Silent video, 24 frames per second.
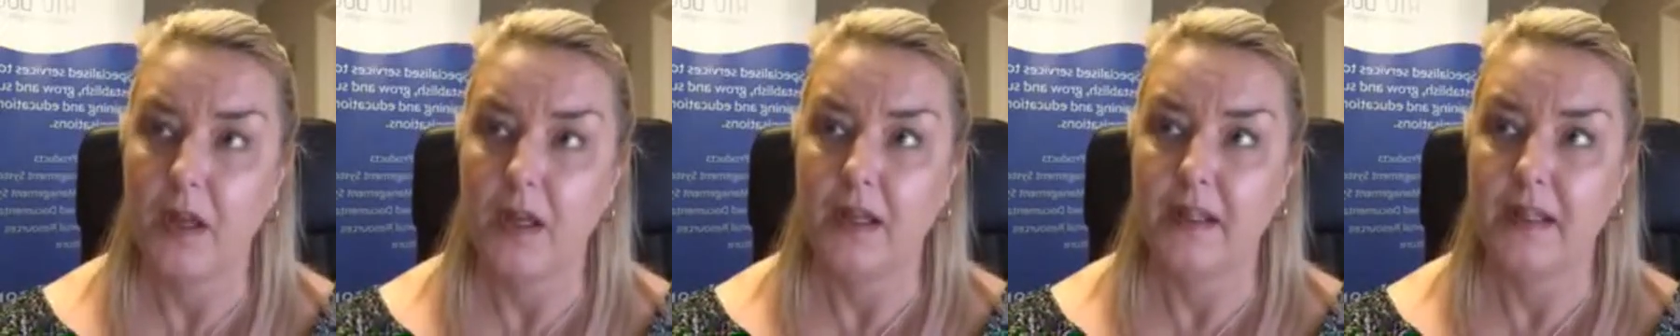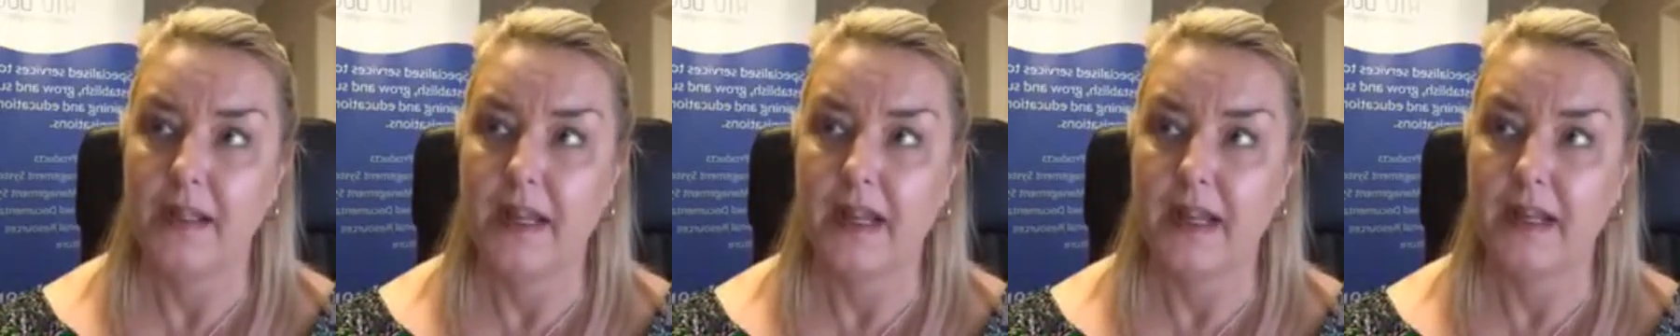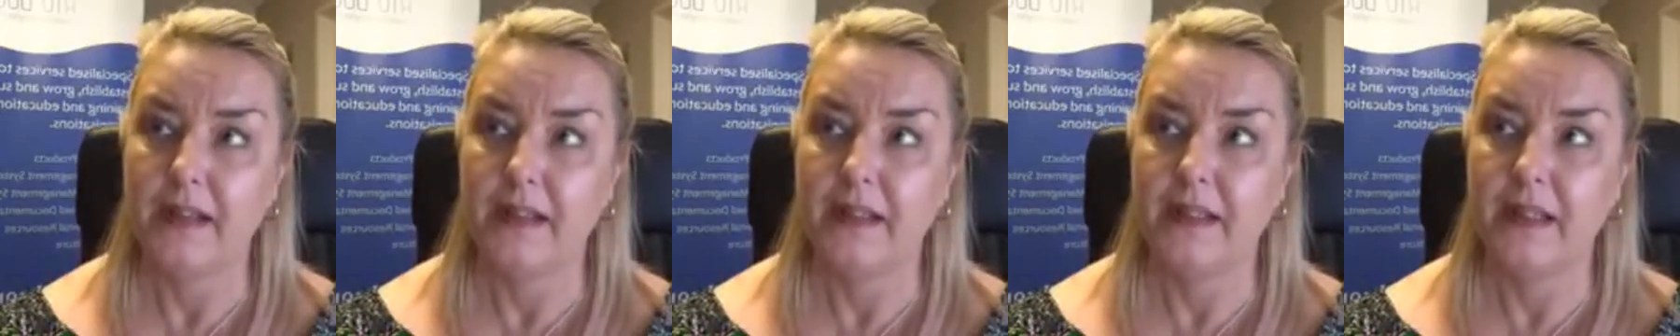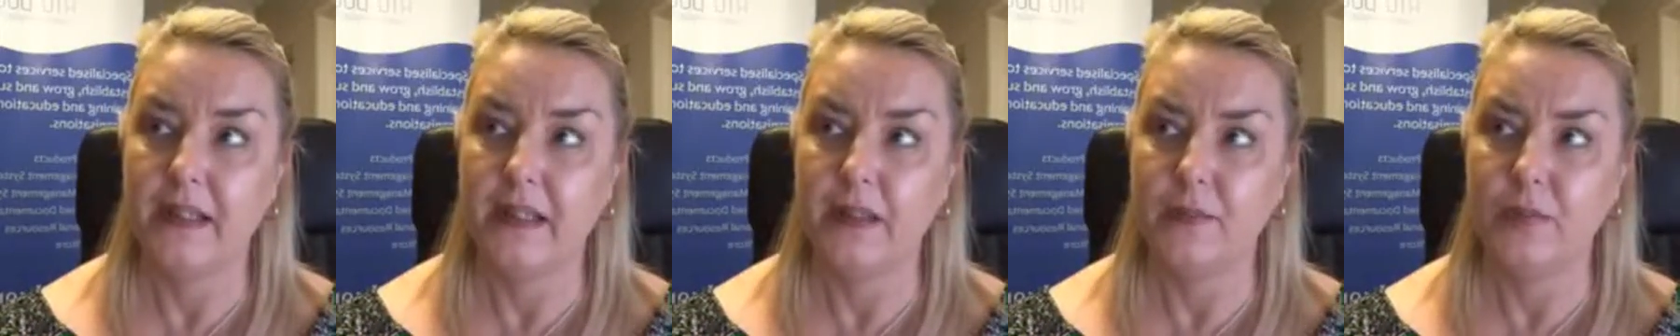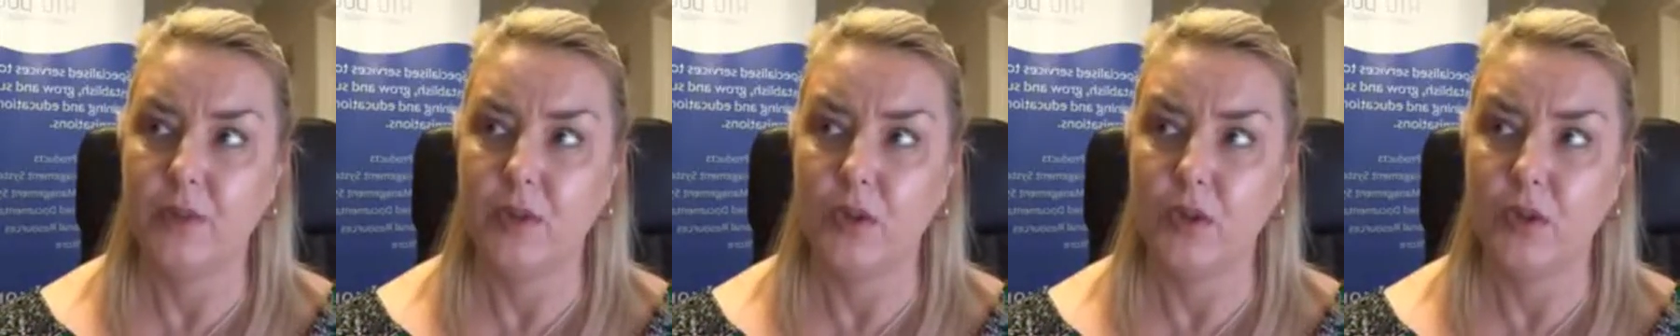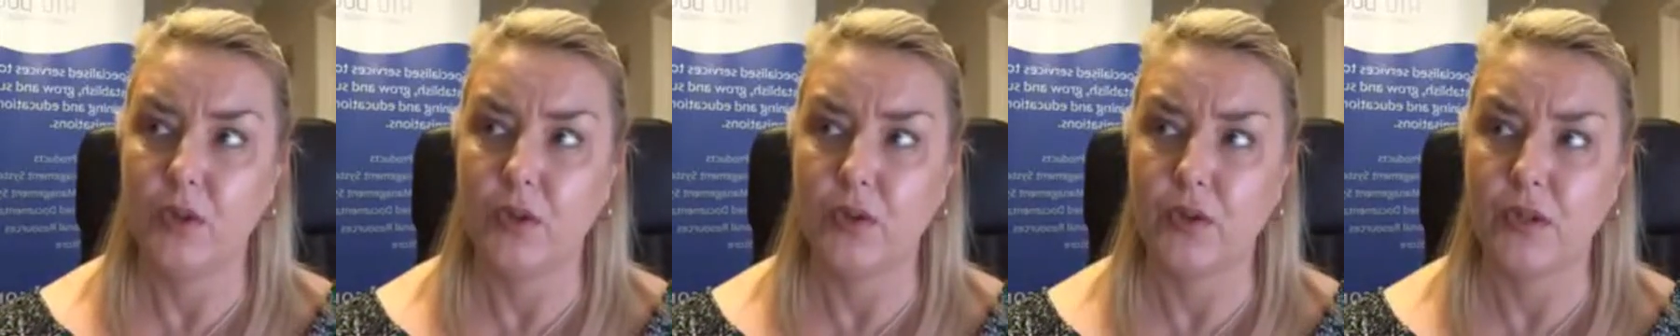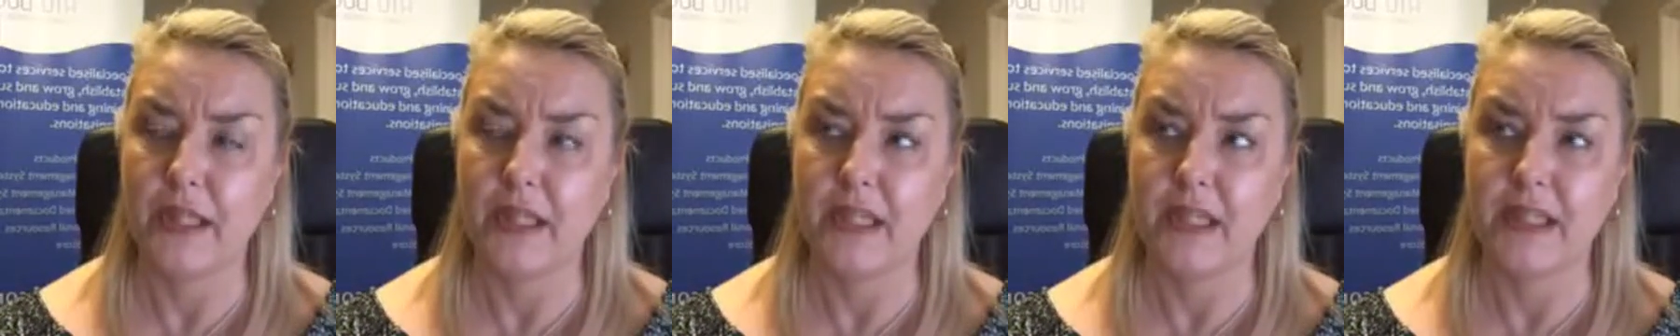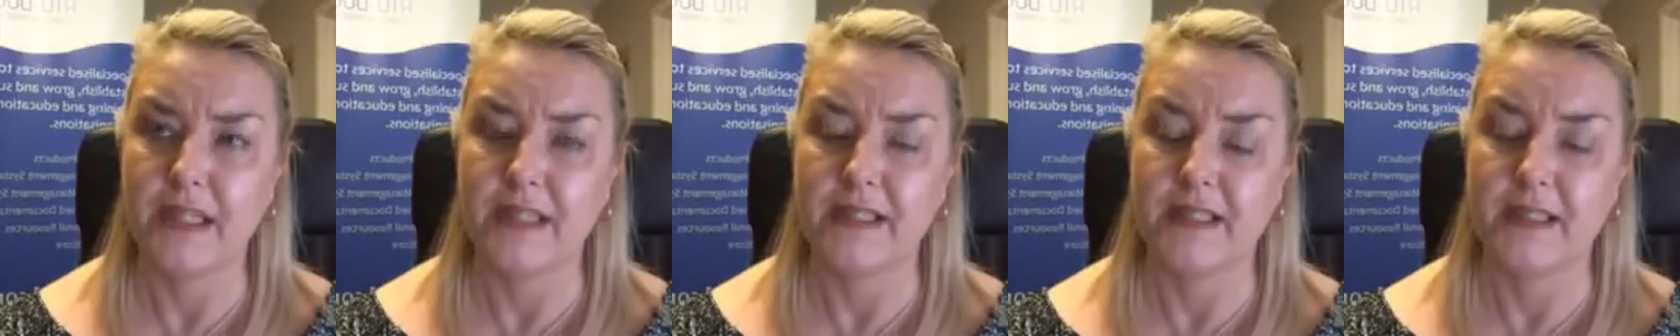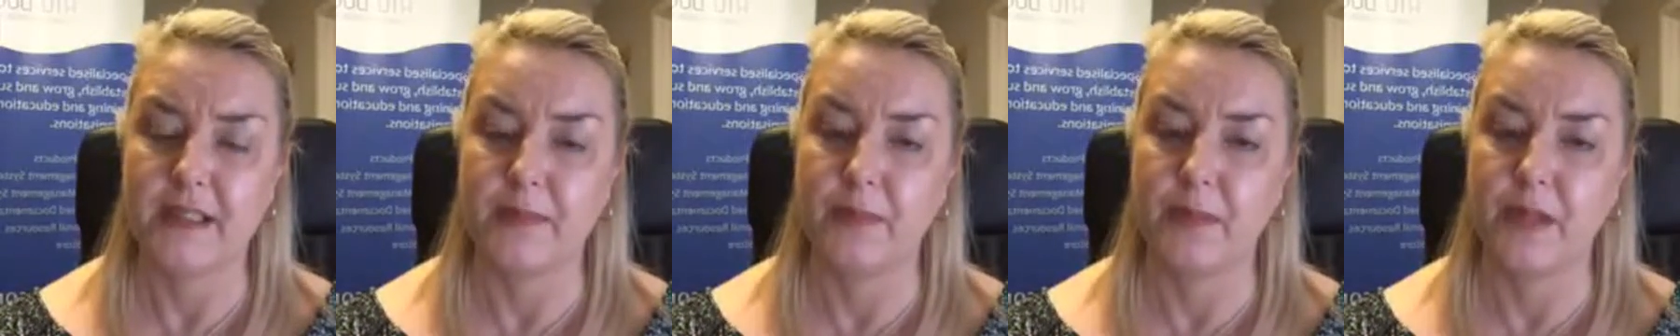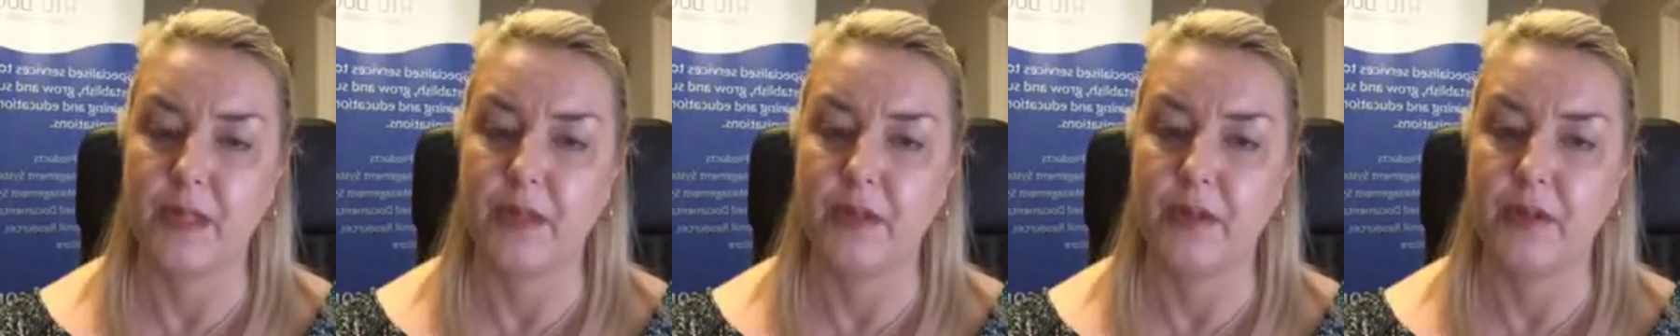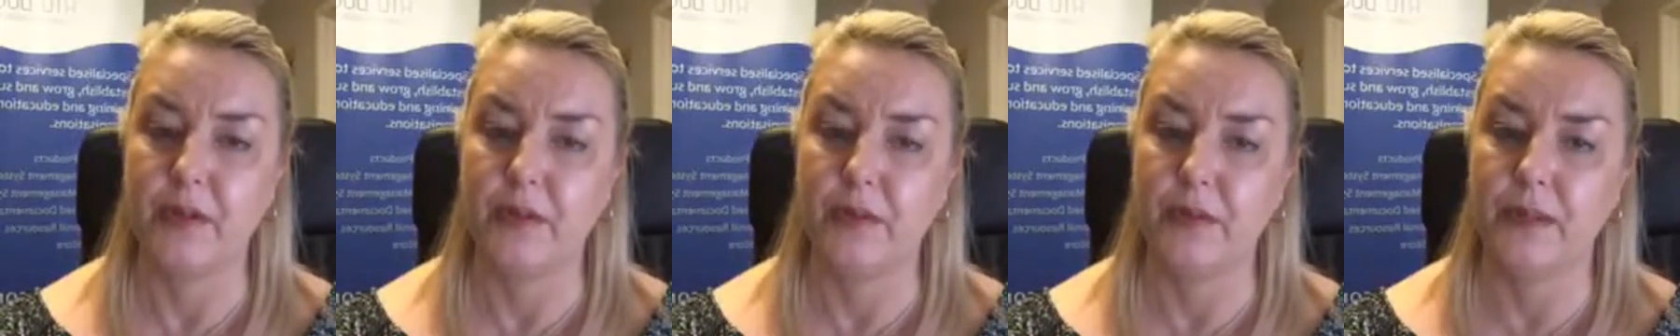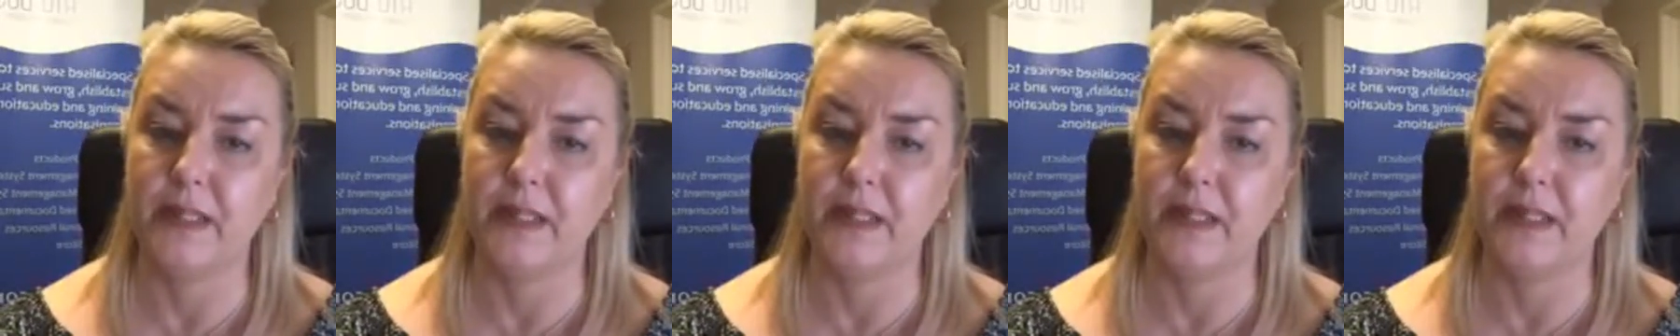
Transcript: Now, if you're looking at someone who